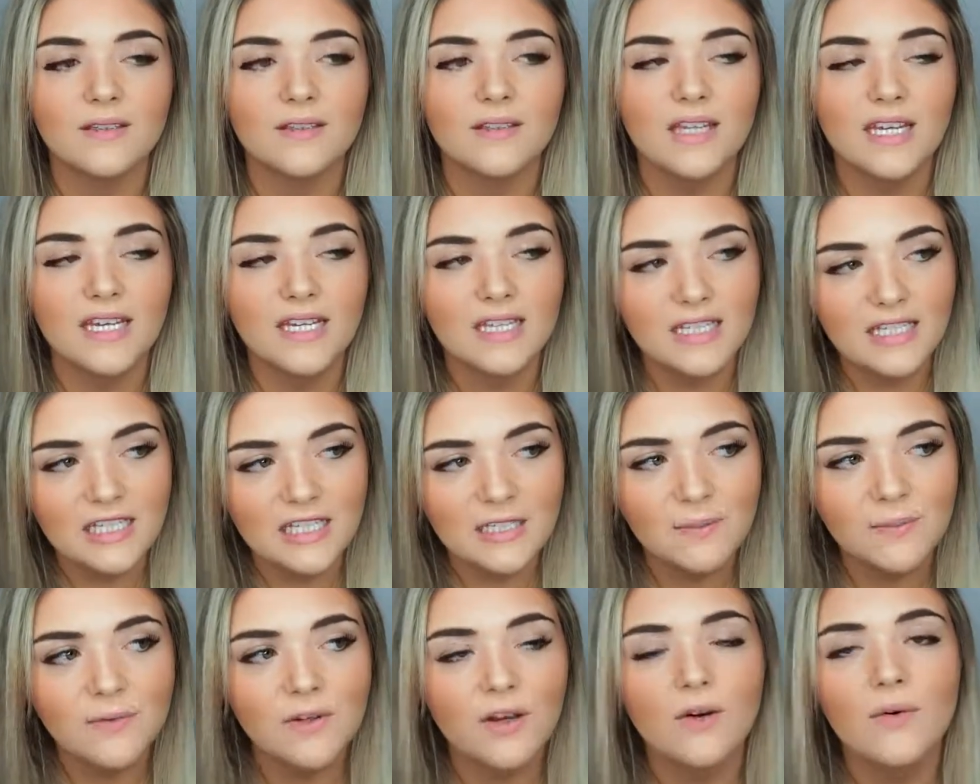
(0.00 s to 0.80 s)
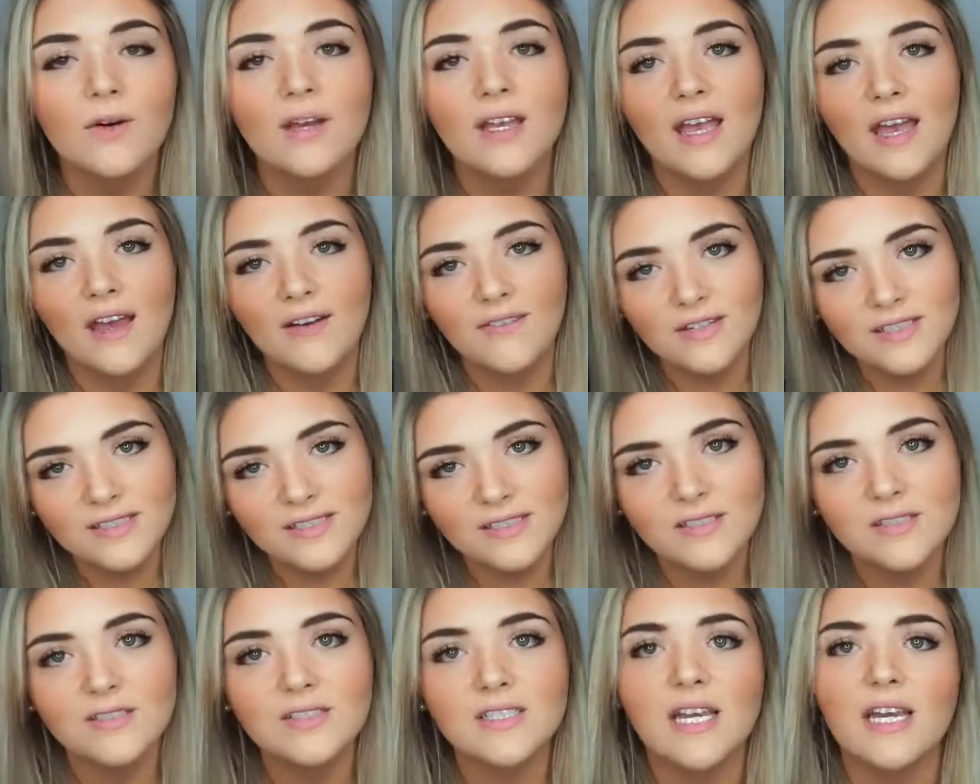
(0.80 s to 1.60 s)
like keep going every
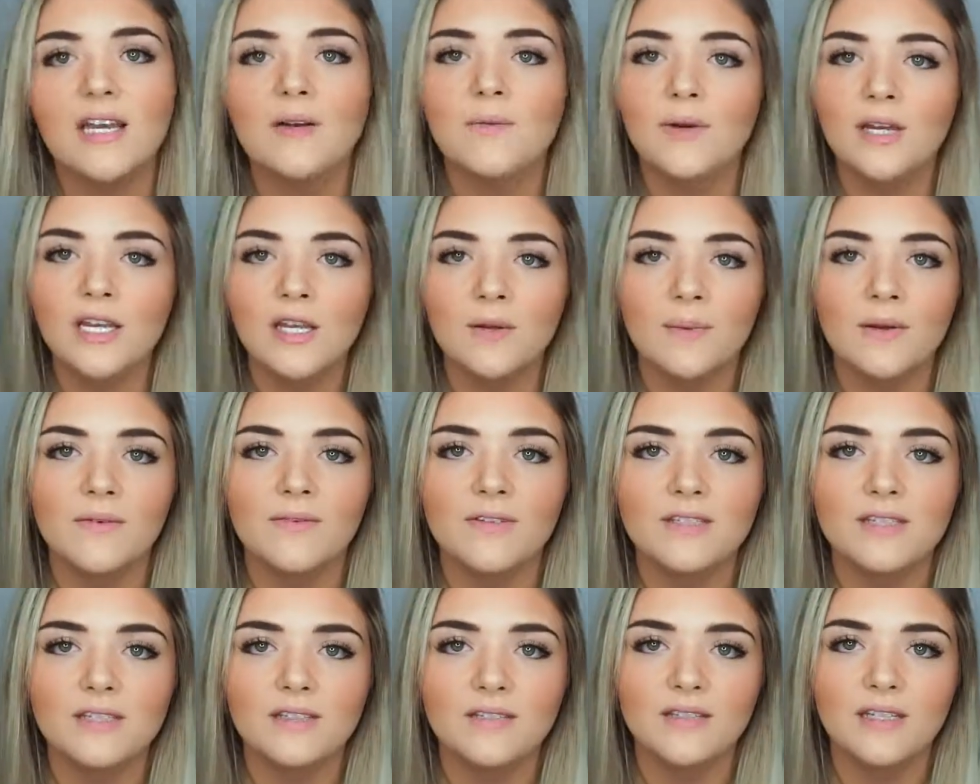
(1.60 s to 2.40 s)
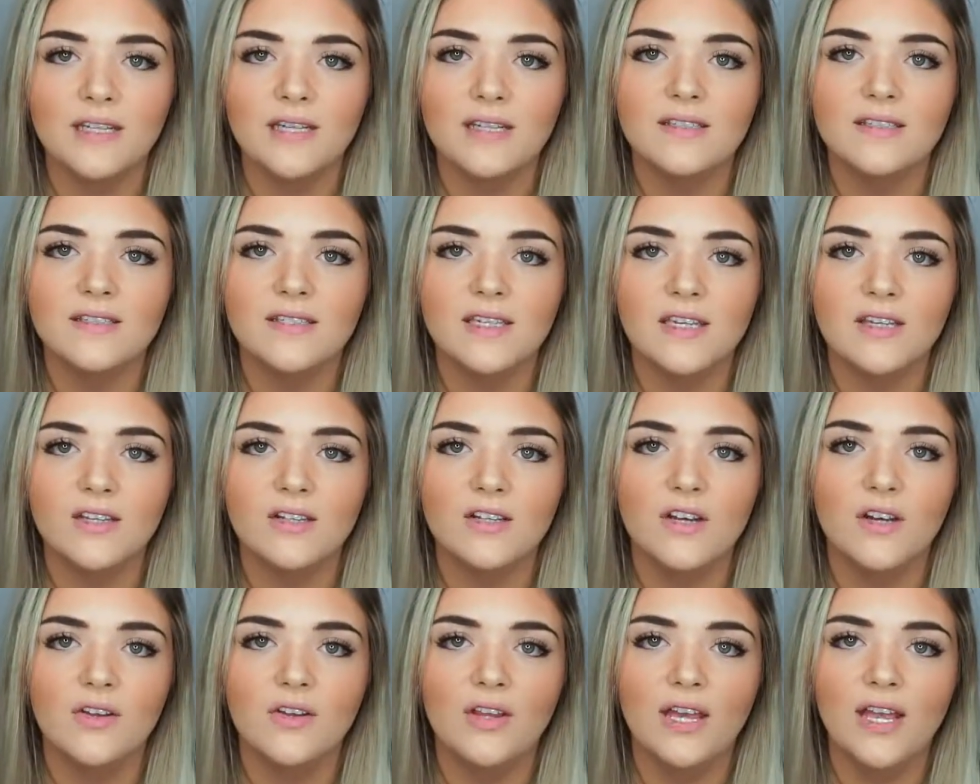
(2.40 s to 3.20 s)
single day and wake up every single day and say,
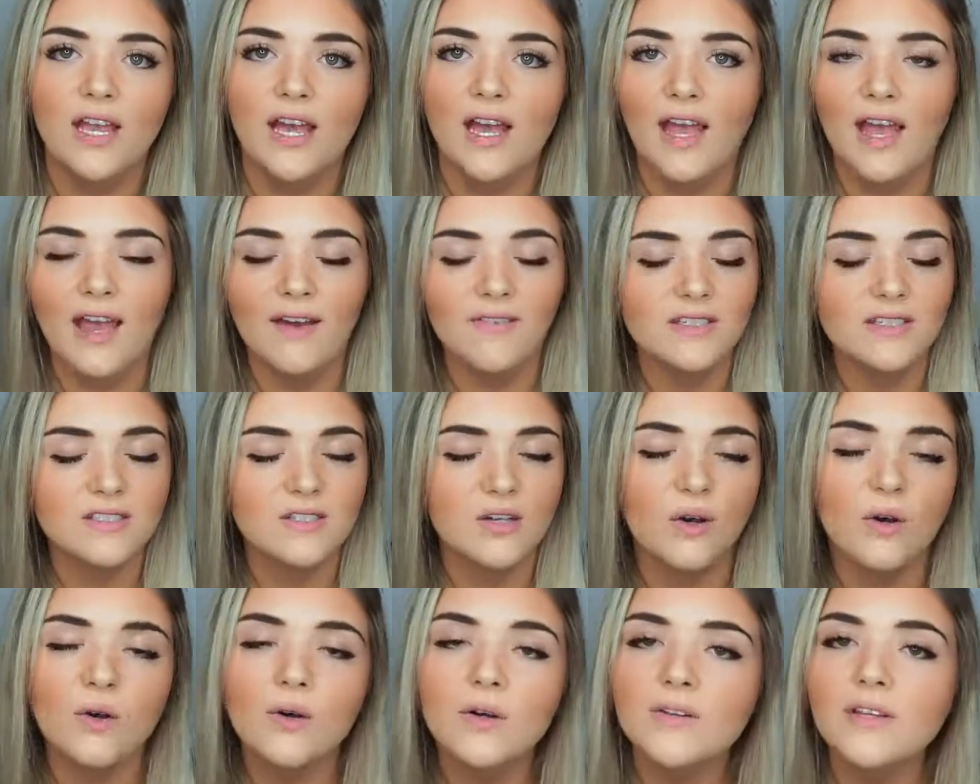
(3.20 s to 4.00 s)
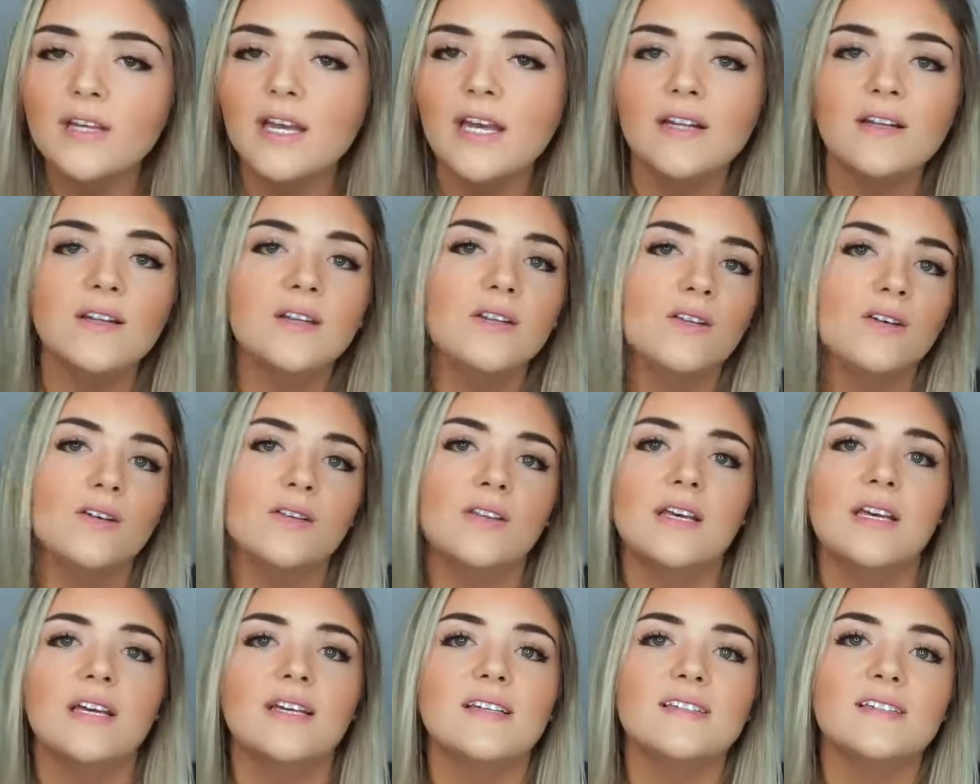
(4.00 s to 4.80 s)
you know, like I this whole day to
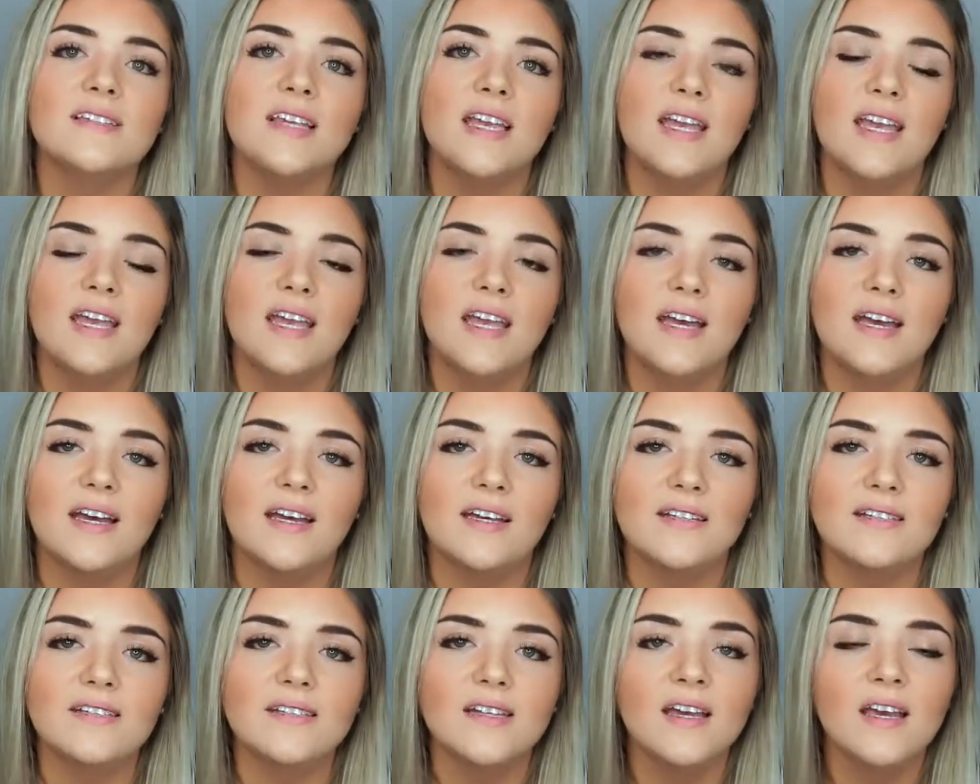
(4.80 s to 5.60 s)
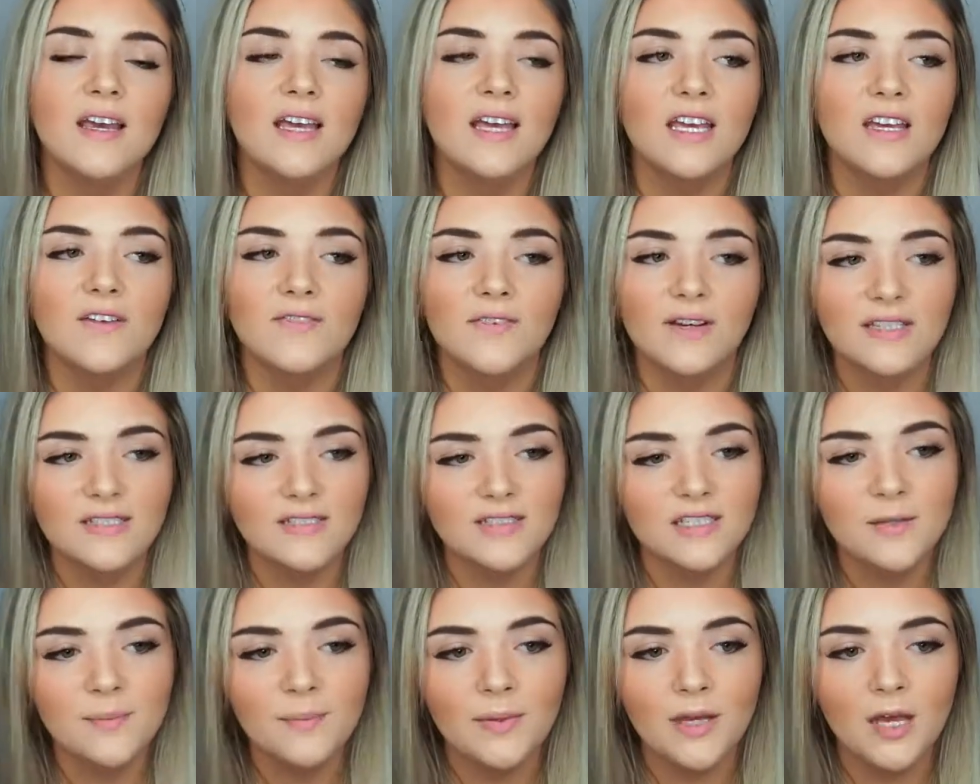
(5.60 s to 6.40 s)
do this and if I
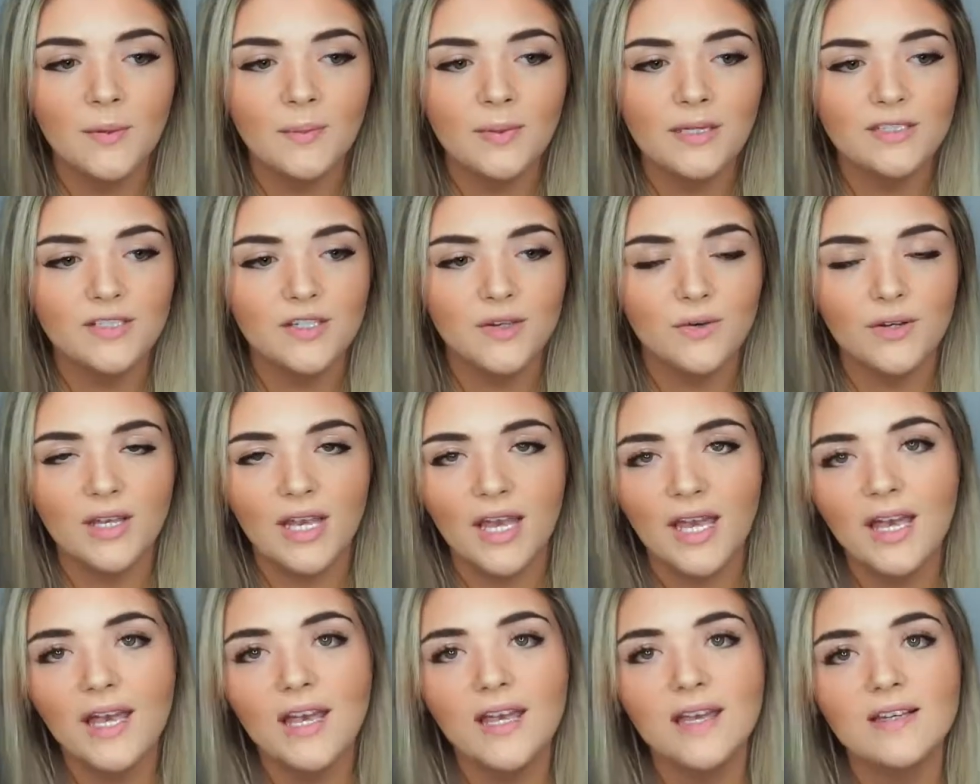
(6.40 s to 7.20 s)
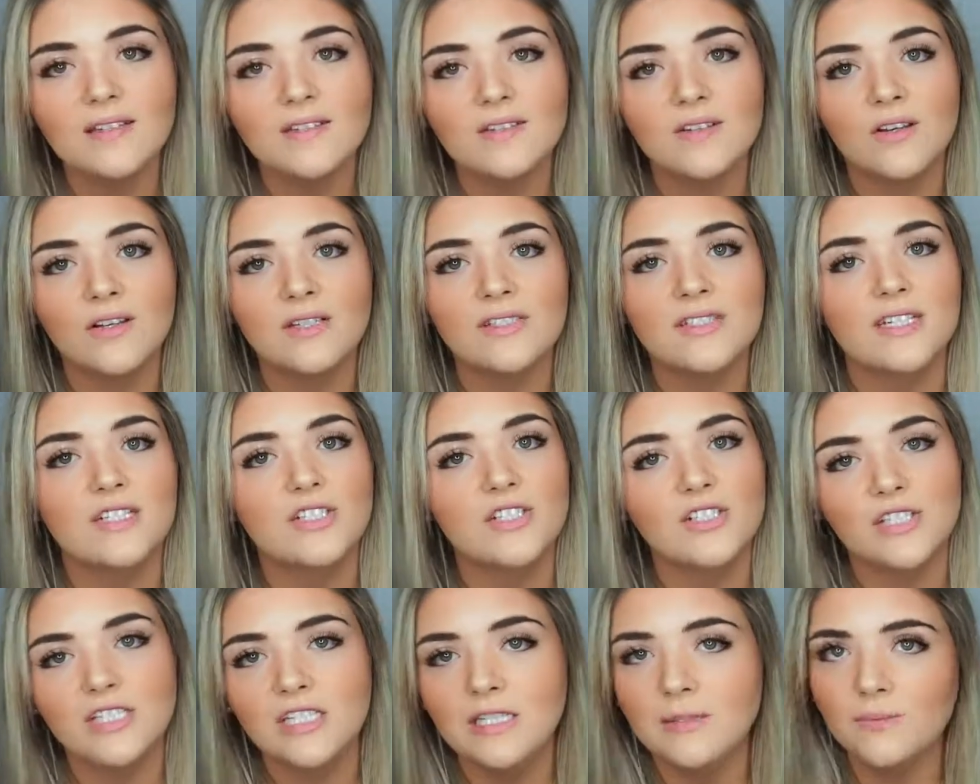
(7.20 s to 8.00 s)
slip up, it's okay as long as I
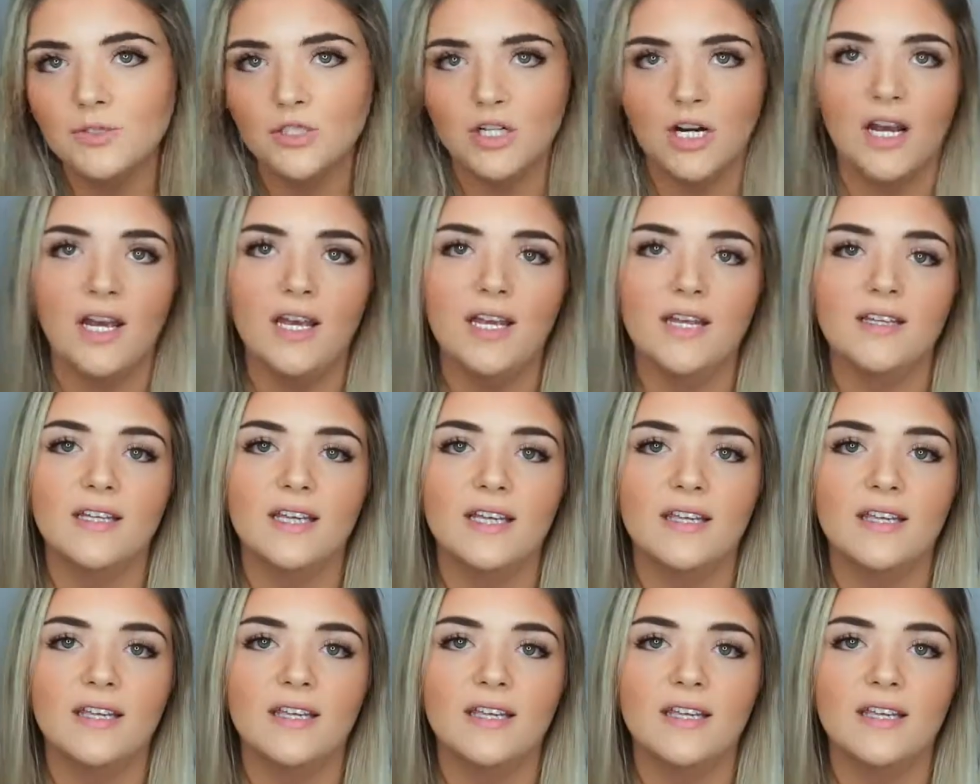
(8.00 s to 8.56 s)
just keep trying.